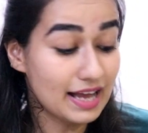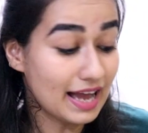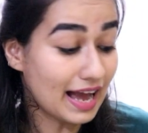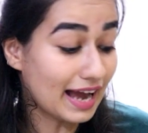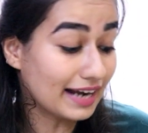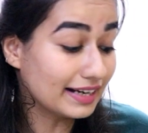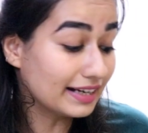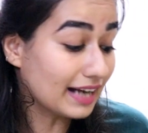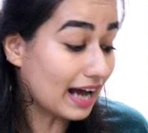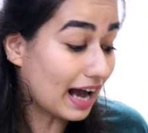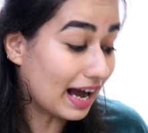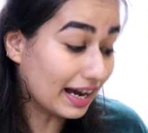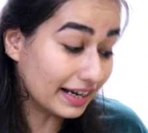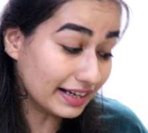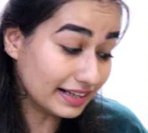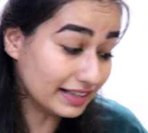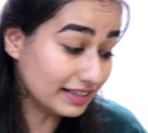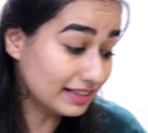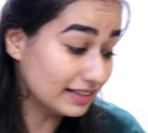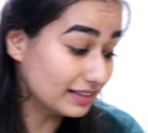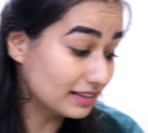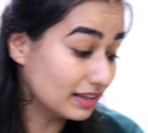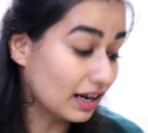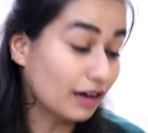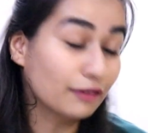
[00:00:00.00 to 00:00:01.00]
and
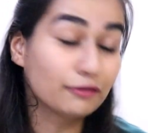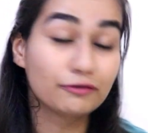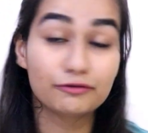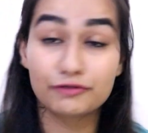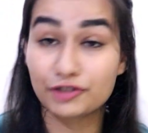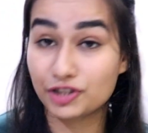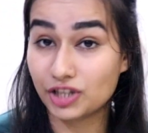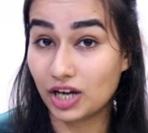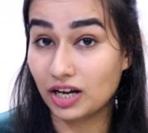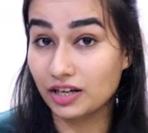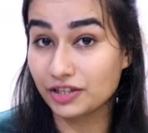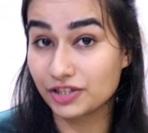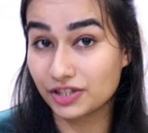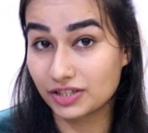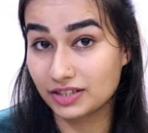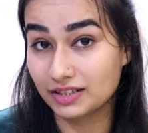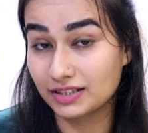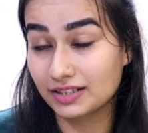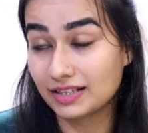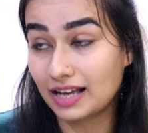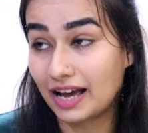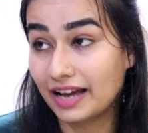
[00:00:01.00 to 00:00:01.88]
I love shower gels.